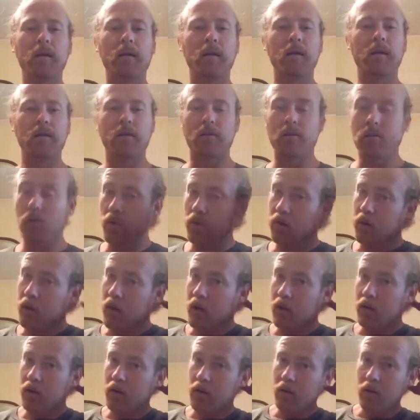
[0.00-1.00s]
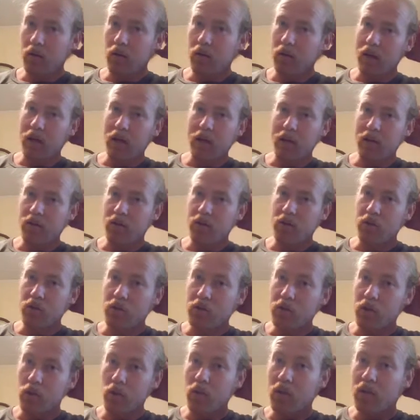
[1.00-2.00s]
And so that as
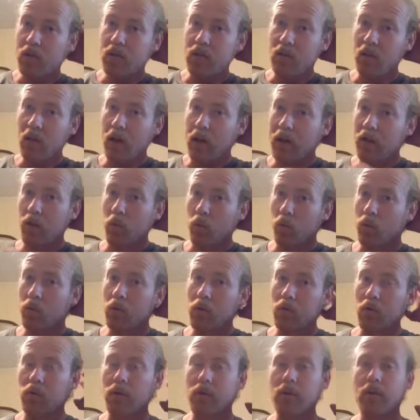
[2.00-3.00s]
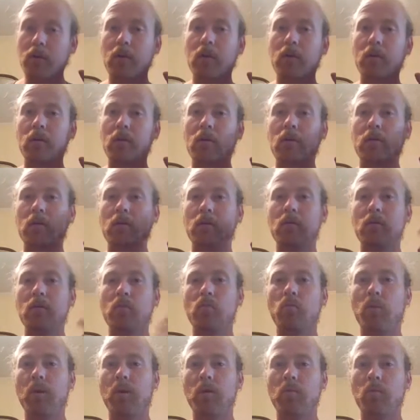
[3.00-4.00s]
Yeshua is the light of the world,
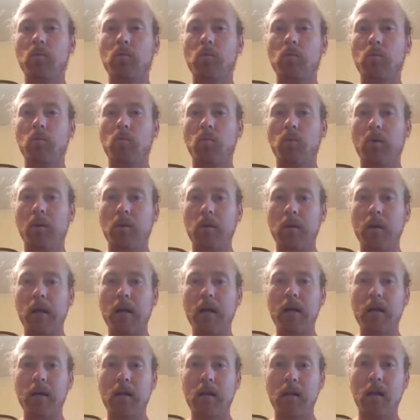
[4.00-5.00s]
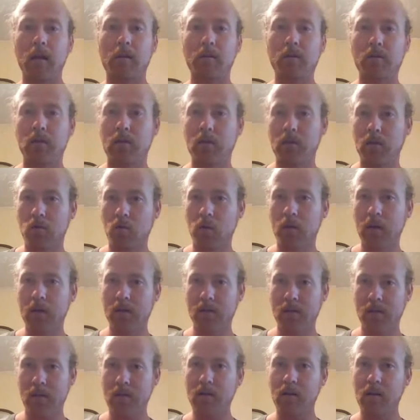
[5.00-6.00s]
when when he comes and
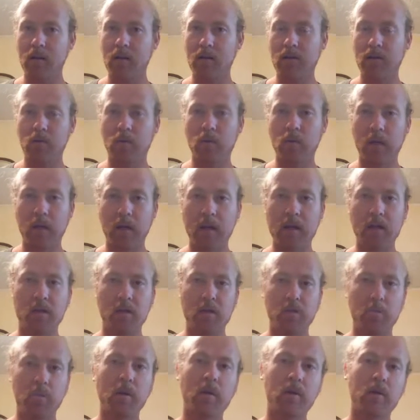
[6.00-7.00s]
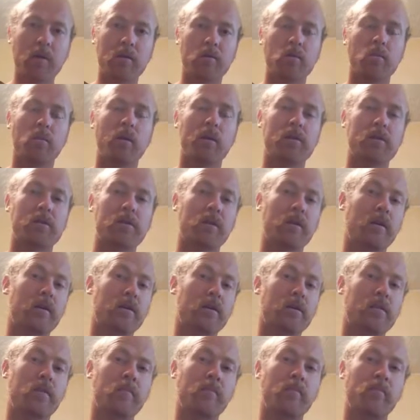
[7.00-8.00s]
dwells in us, when his spirit dwells in
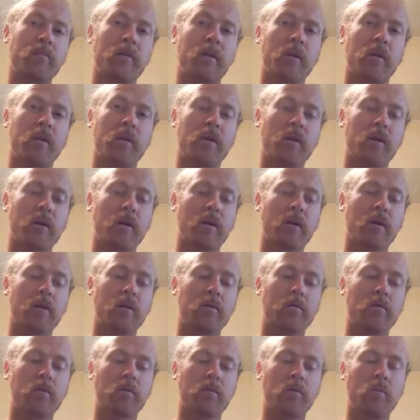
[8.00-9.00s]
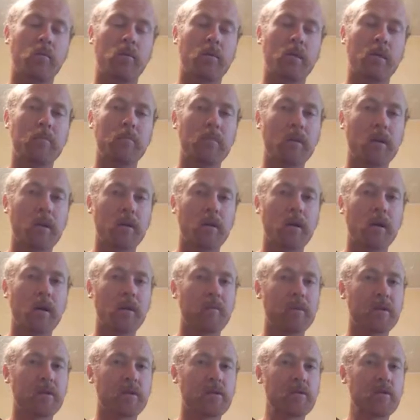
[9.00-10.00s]
us, uh, we
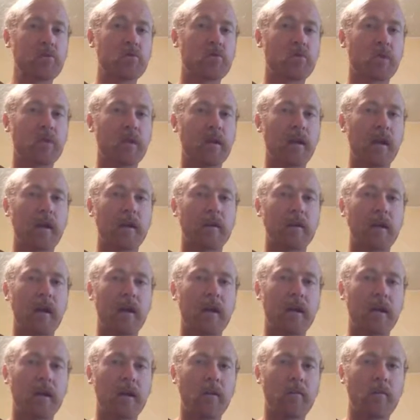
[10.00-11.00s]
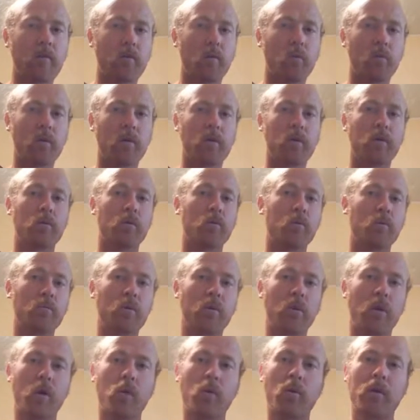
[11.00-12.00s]
become essentially a light of the world.
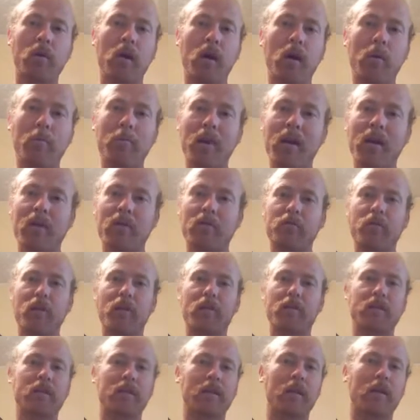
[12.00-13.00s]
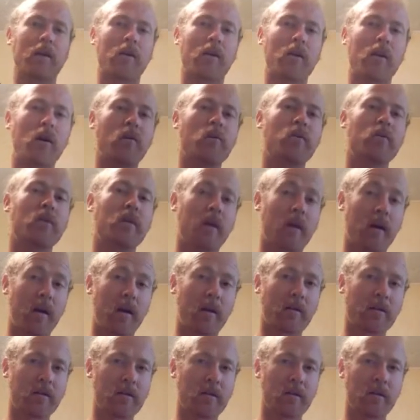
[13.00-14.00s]
Though we're not manifesting our own
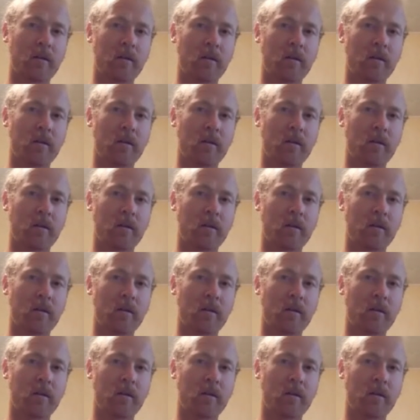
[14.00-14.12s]
light,